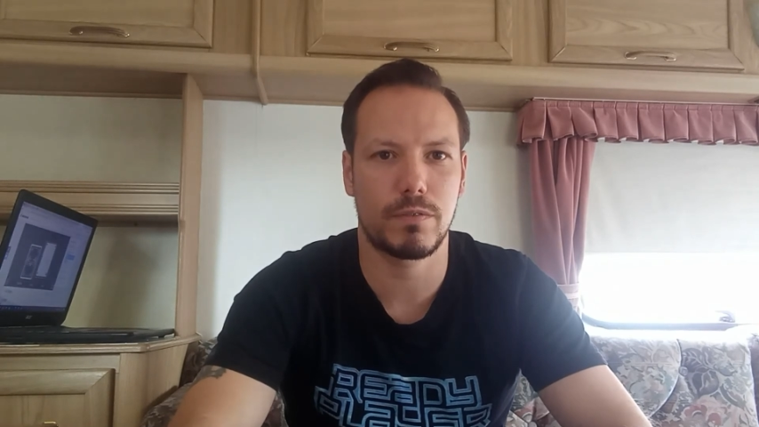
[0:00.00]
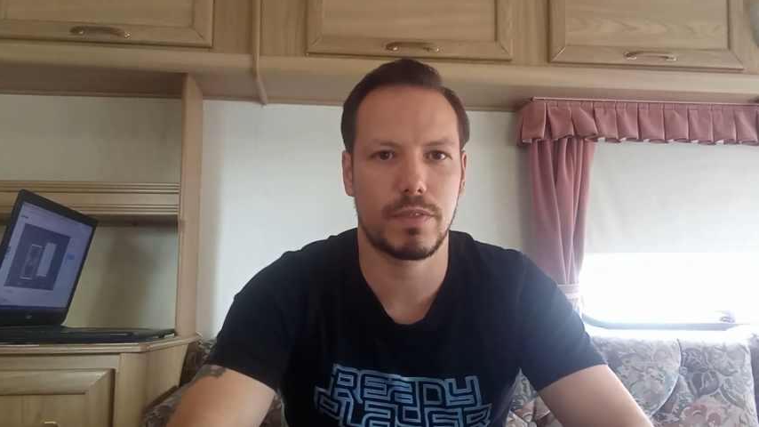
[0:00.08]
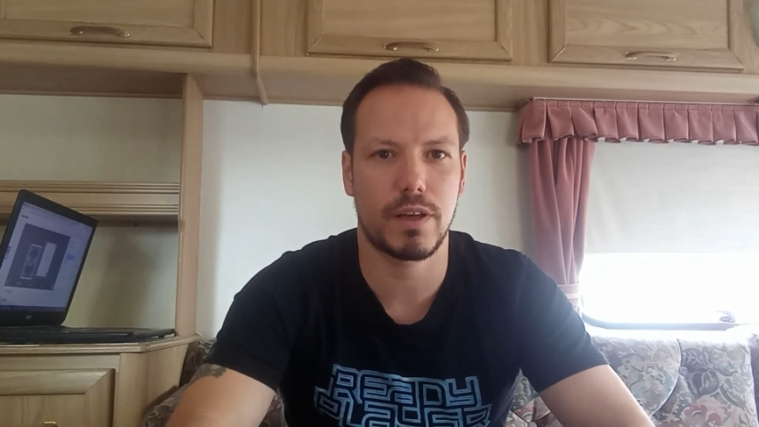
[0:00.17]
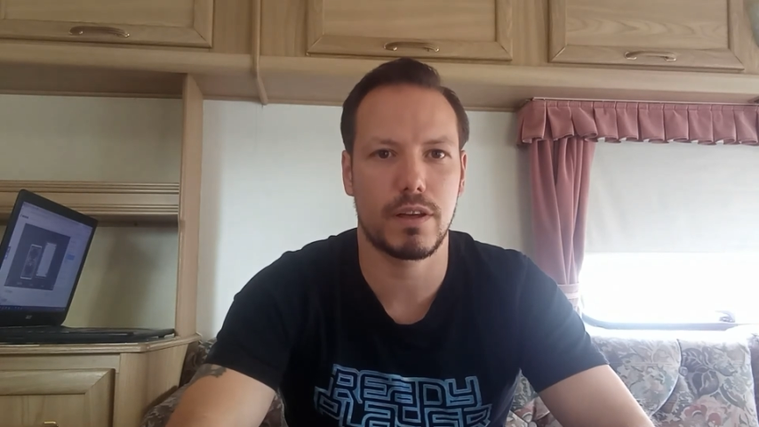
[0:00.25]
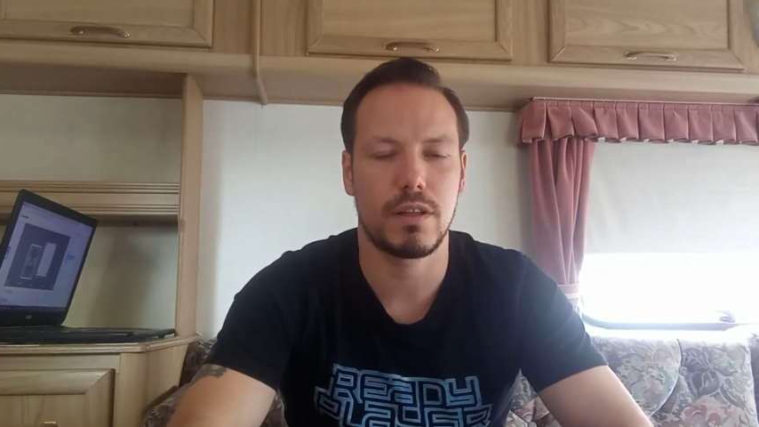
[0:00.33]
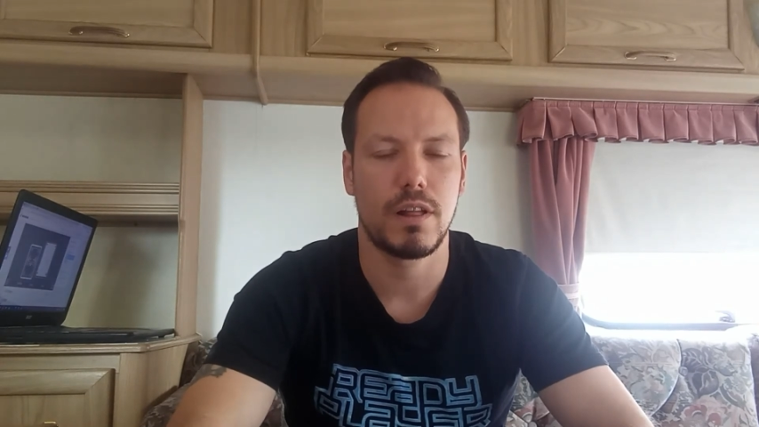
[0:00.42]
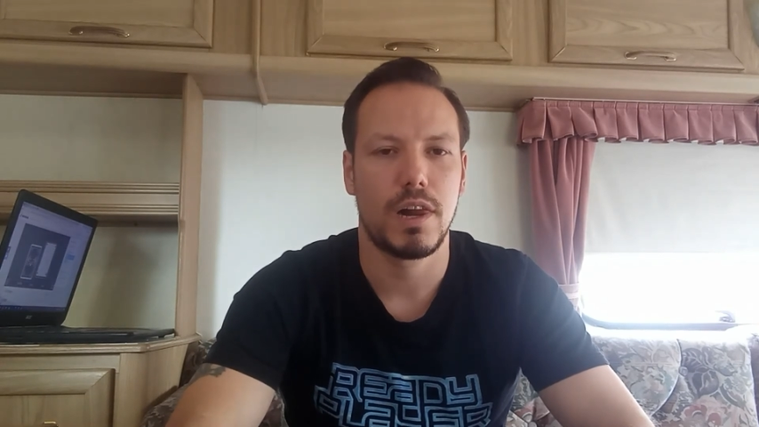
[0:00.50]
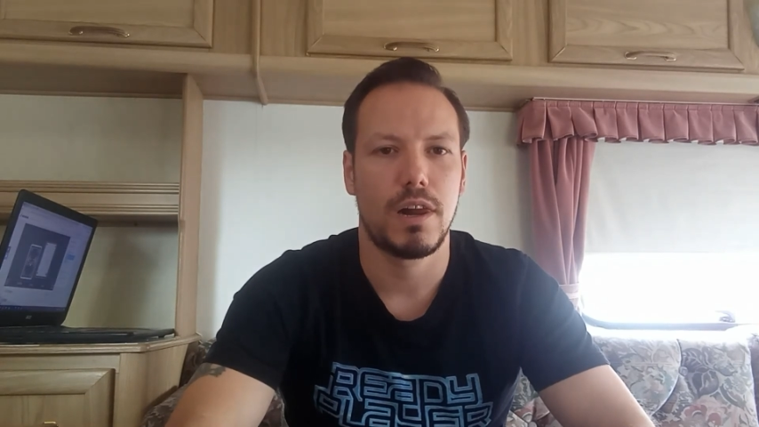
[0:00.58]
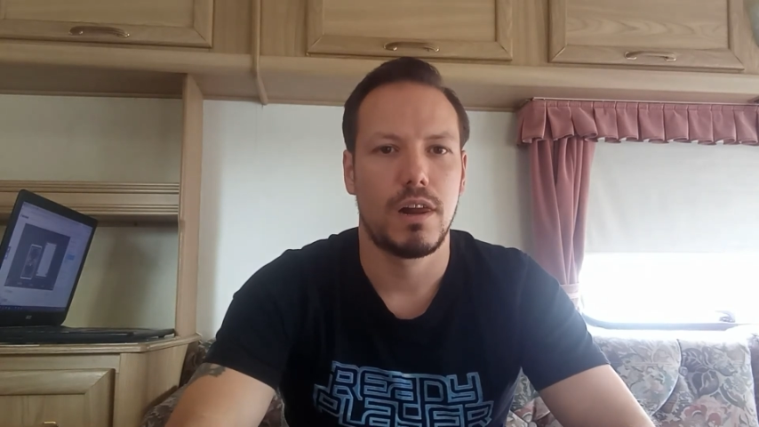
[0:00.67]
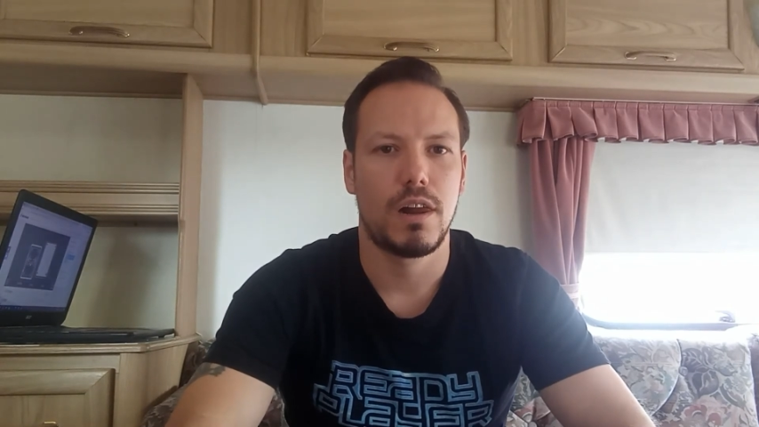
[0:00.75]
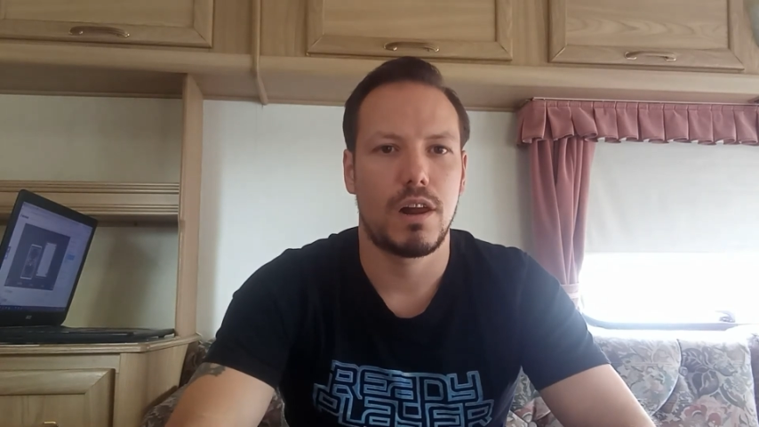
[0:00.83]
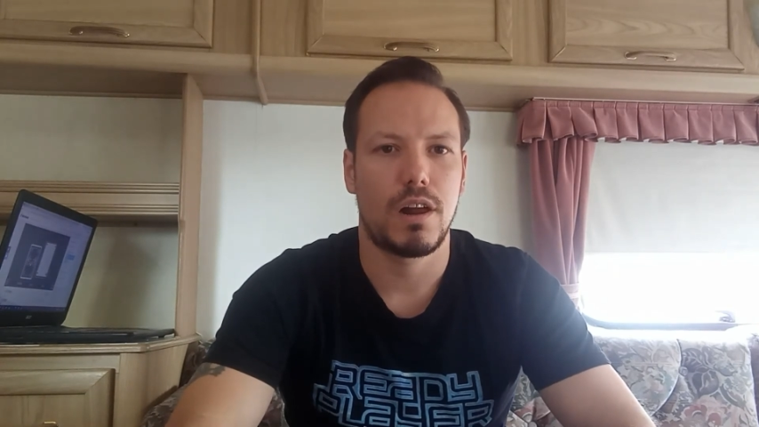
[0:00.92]
for
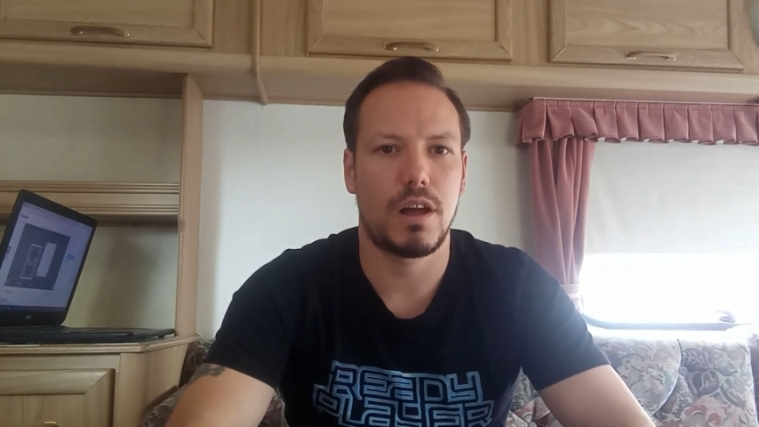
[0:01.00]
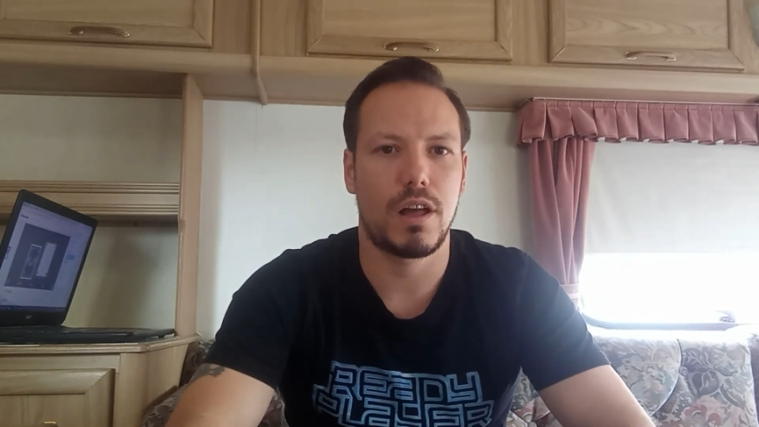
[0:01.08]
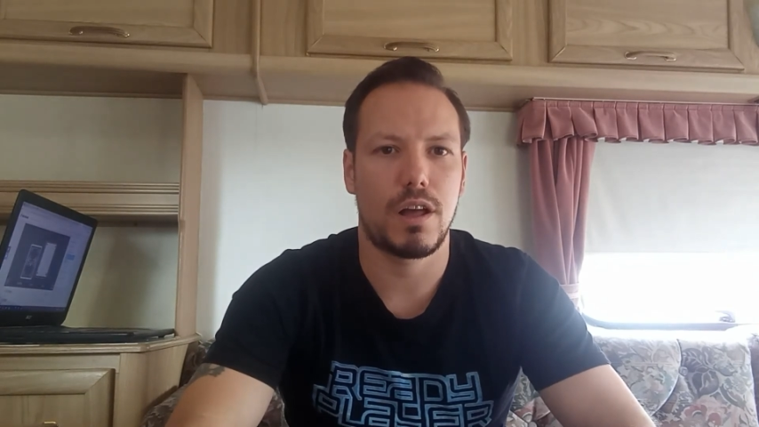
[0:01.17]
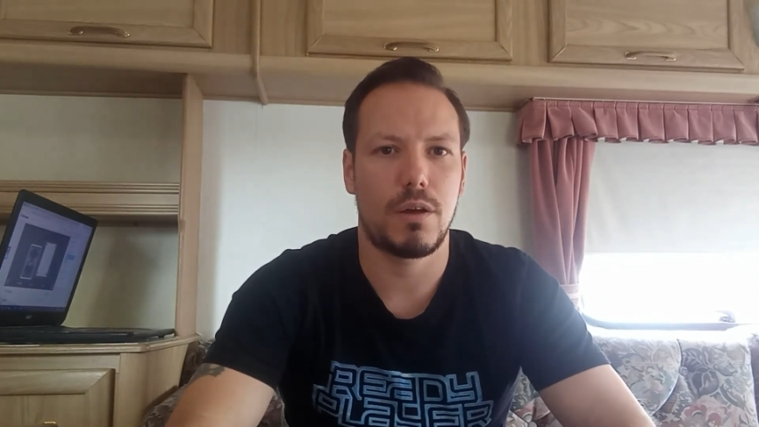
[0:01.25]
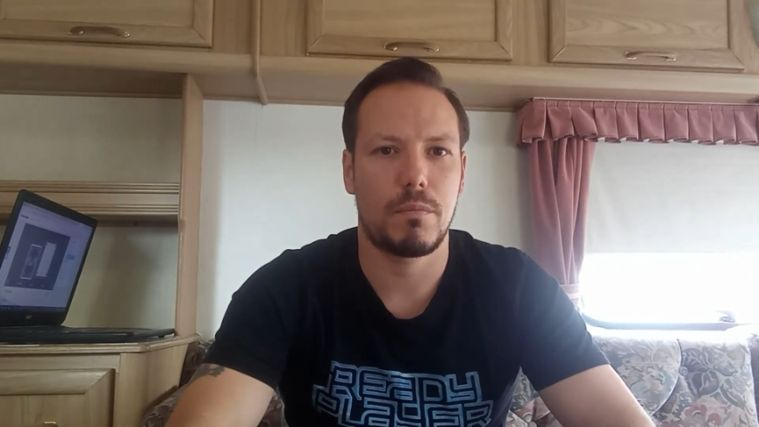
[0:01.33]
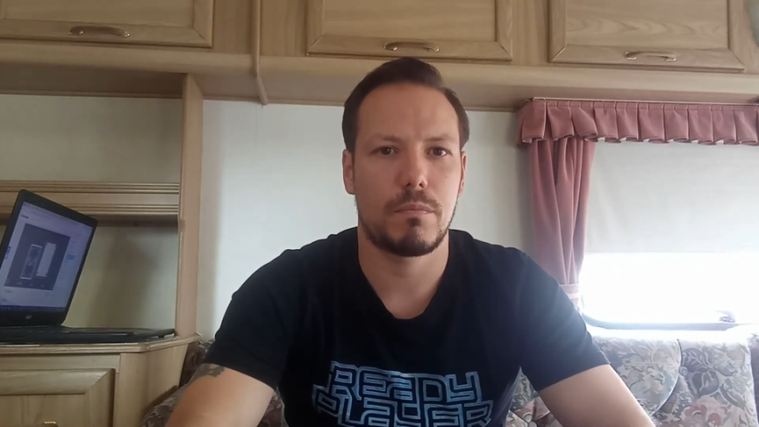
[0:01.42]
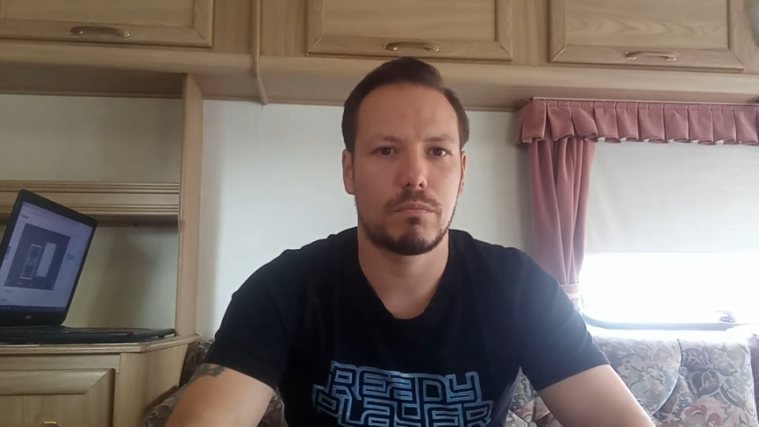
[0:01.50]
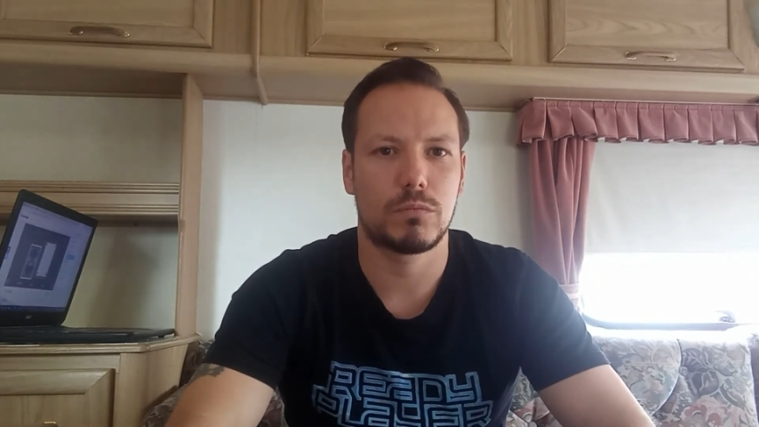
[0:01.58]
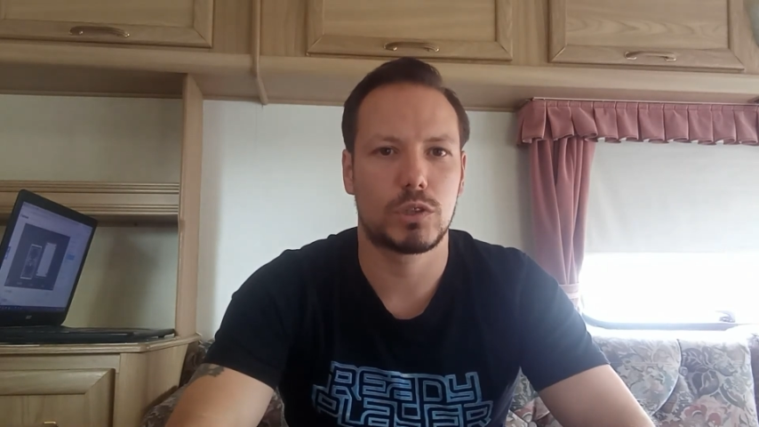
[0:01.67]
that.